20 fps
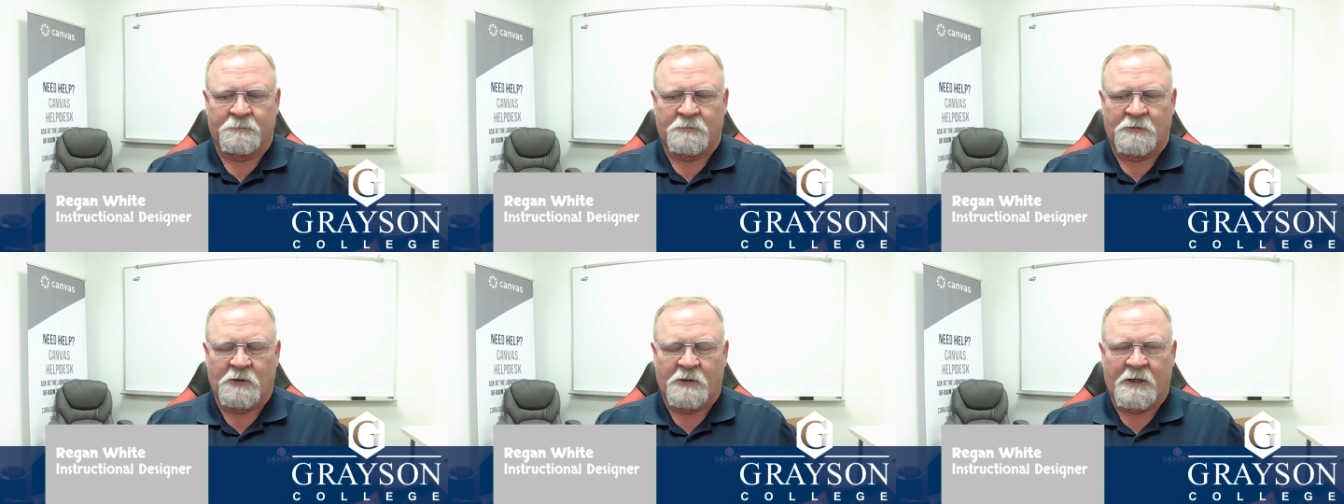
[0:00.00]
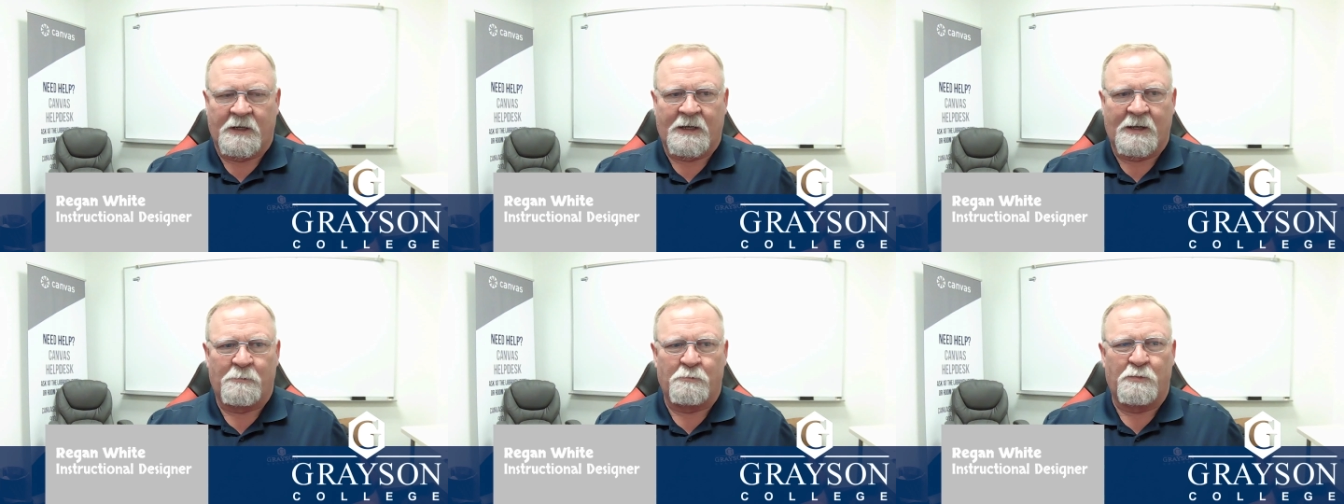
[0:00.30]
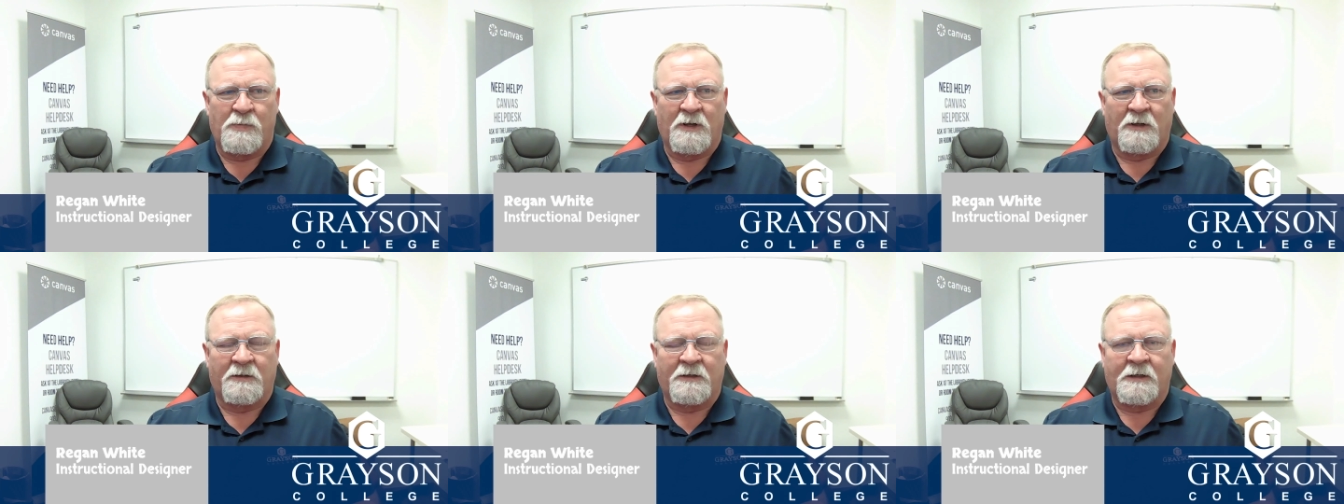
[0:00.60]
looking
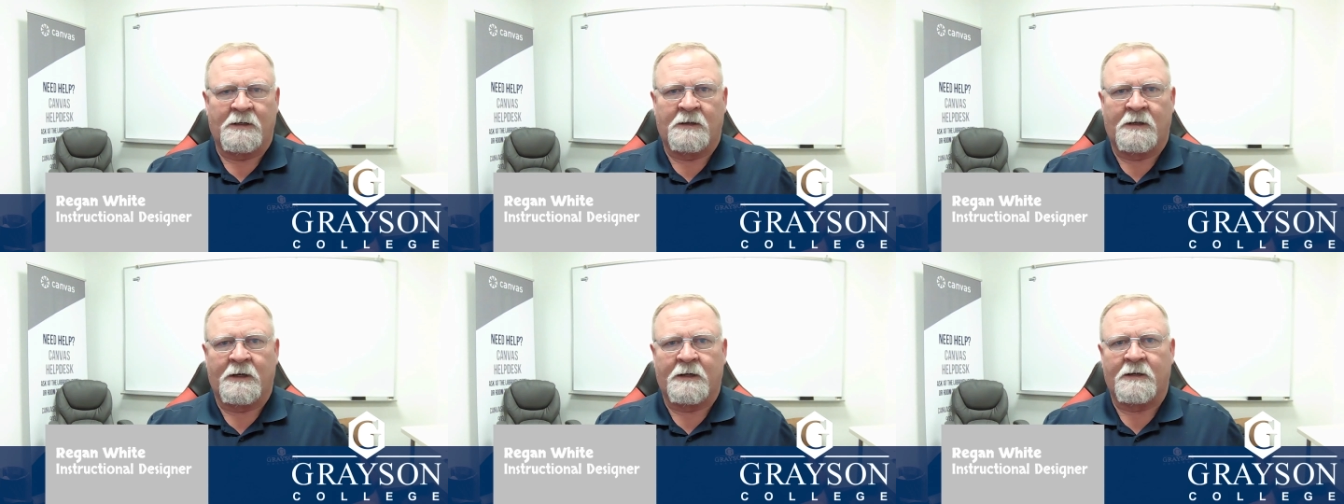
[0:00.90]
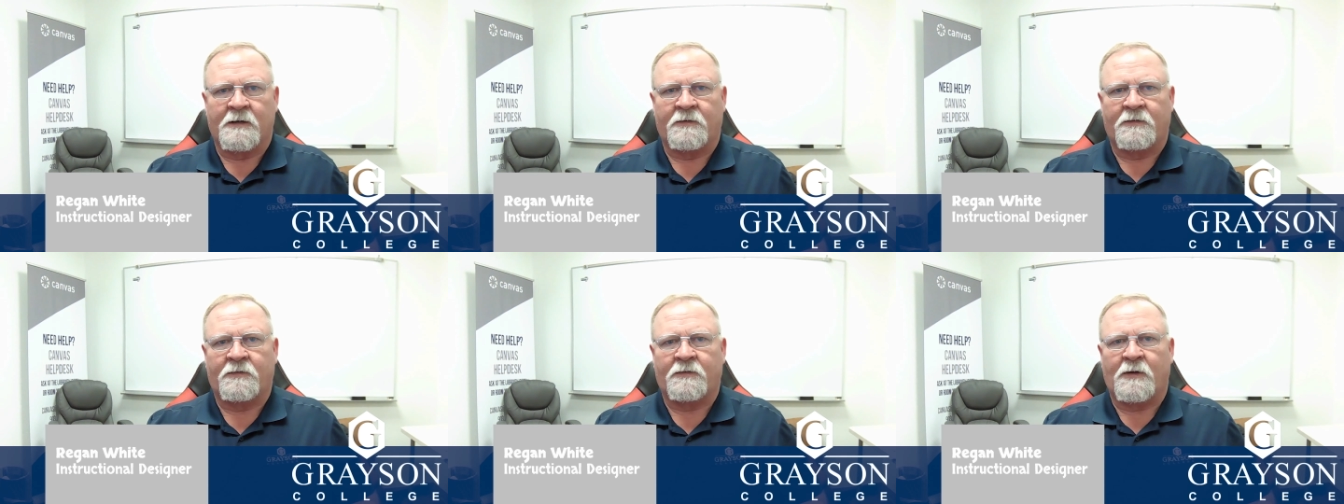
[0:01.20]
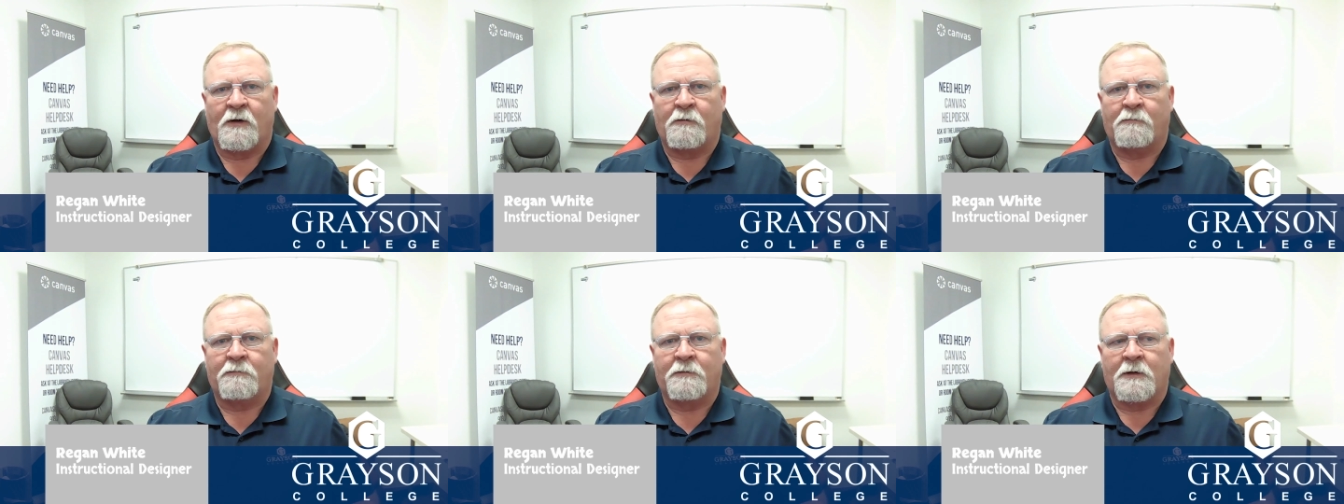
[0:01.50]
at building like a
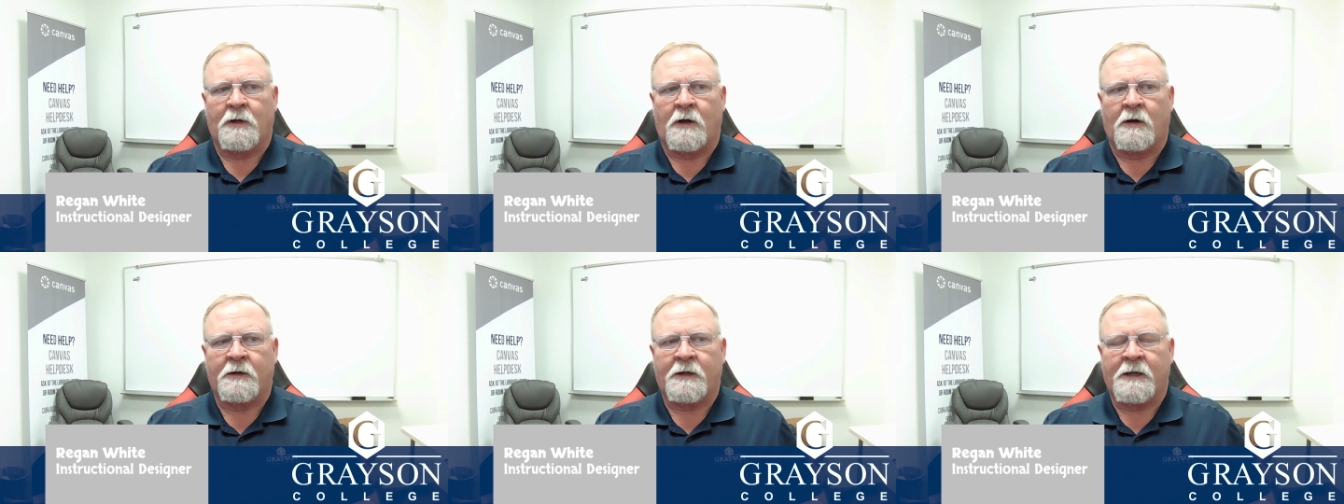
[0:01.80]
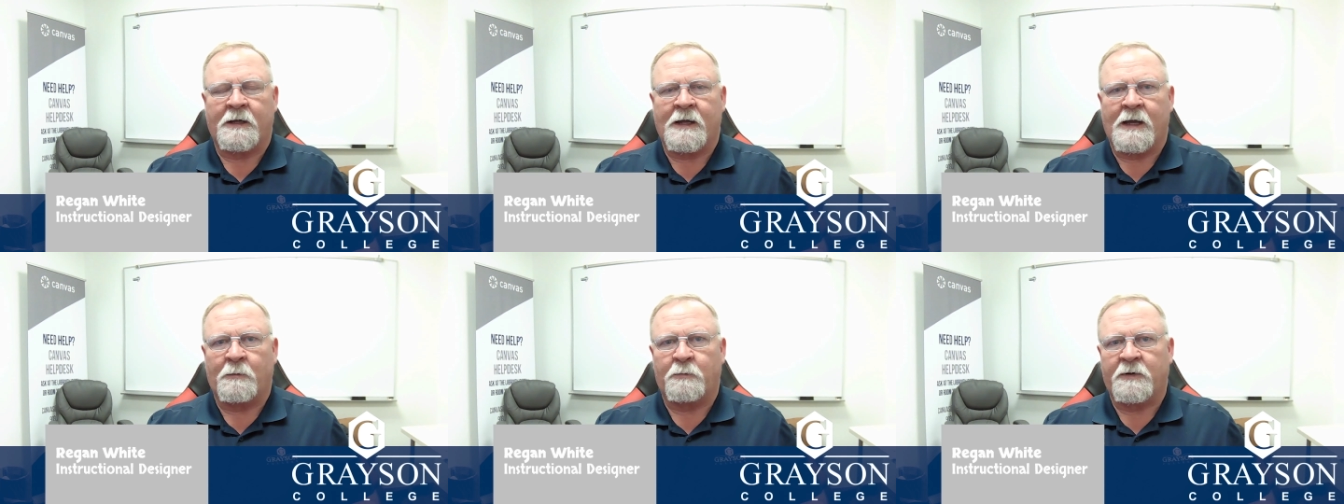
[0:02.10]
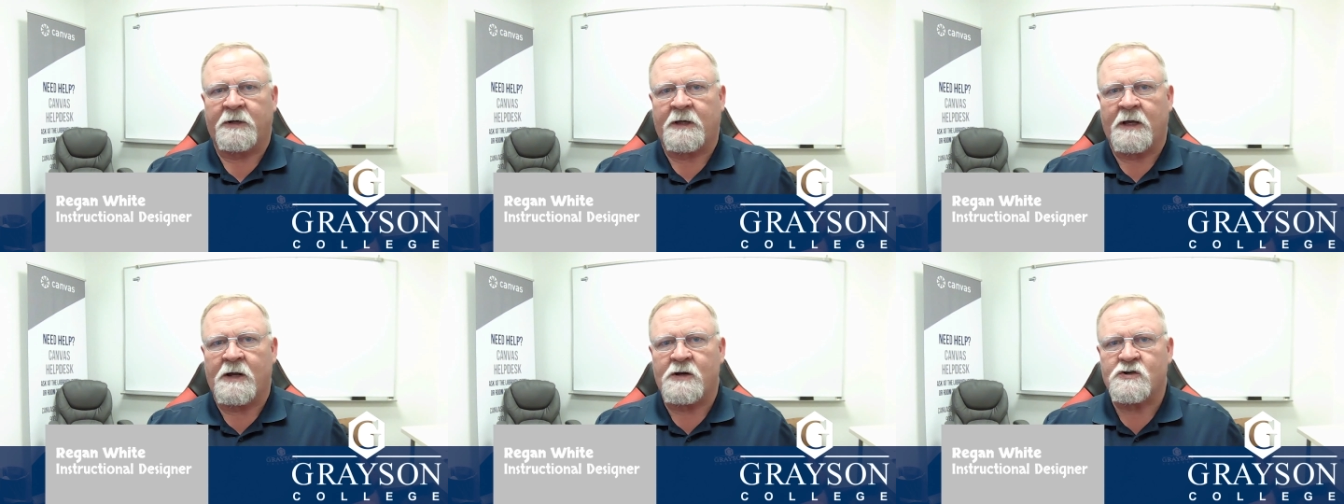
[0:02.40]
self-logging
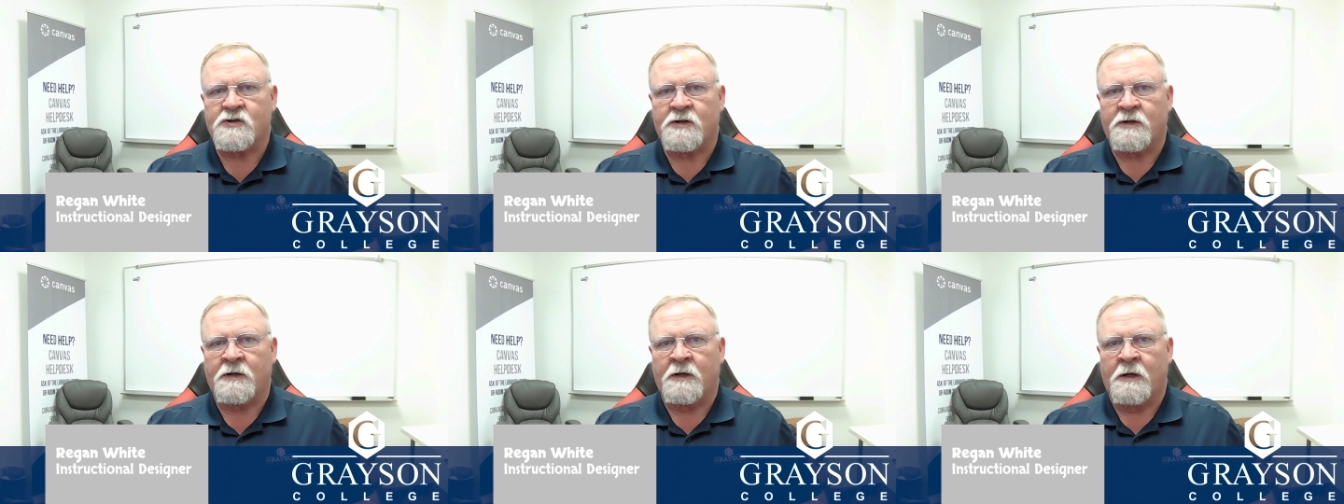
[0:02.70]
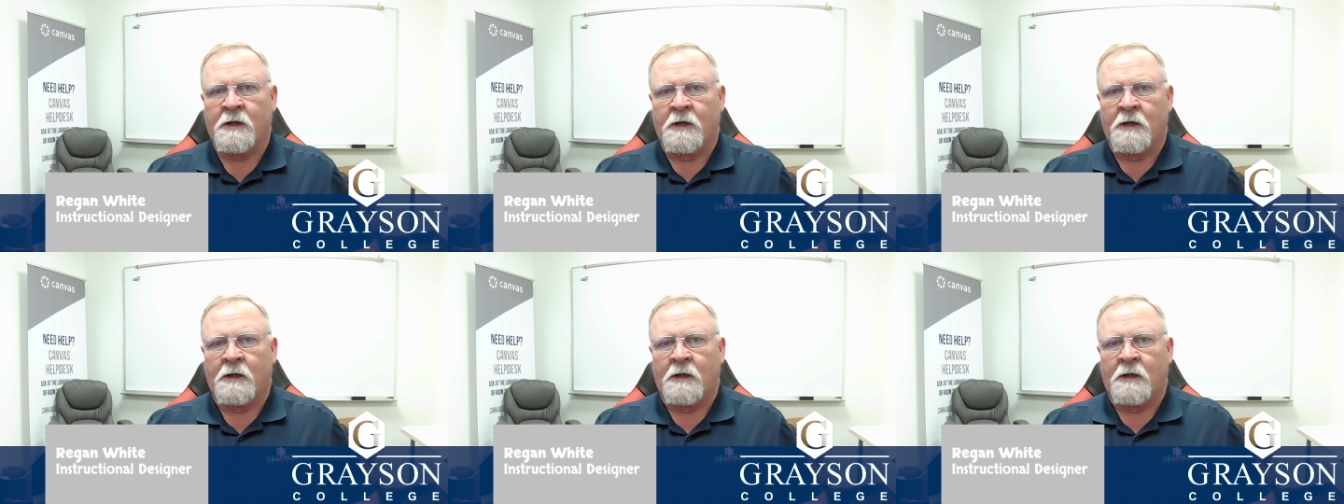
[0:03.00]
application.